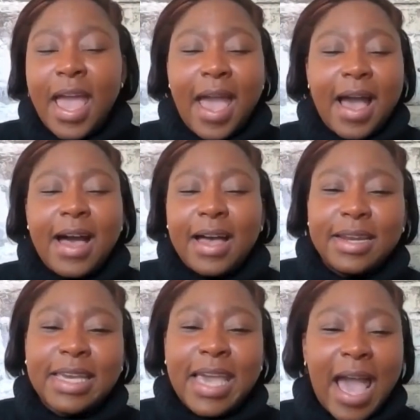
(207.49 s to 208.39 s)

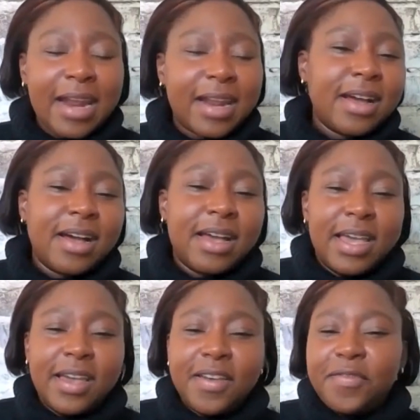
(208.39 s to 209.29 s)
And Canada,
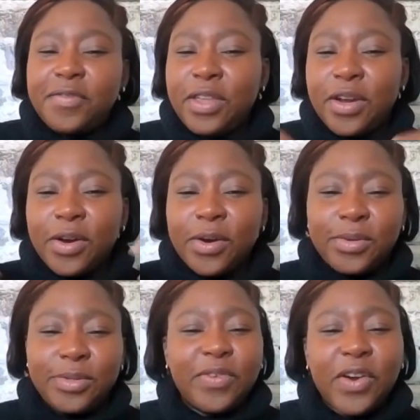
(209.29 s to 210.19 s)
if
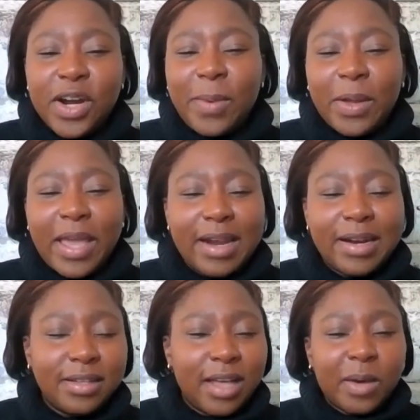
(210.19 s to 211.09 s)
you've heard about
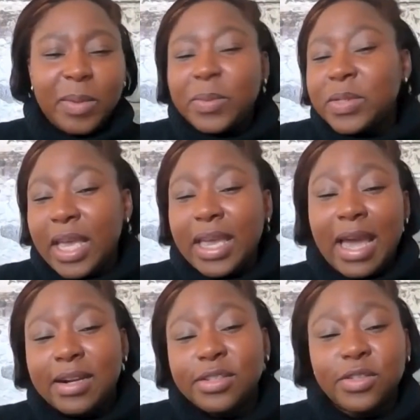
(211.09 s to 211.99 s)
Canada, a lot of people say
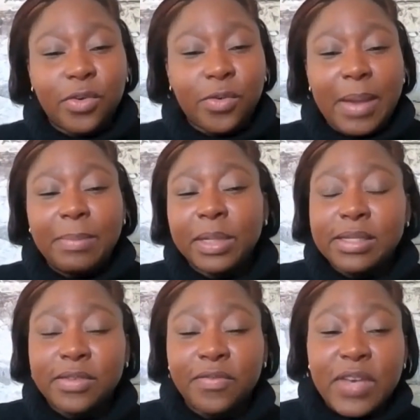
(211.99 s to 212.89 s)
Canada is a great
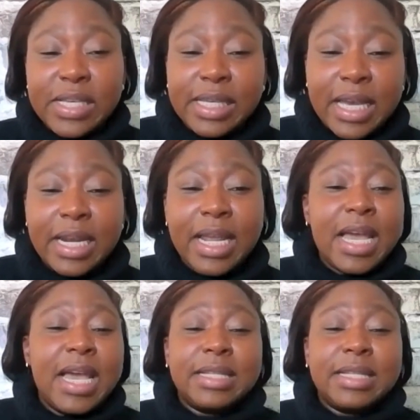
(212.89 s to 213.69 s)
place to visit.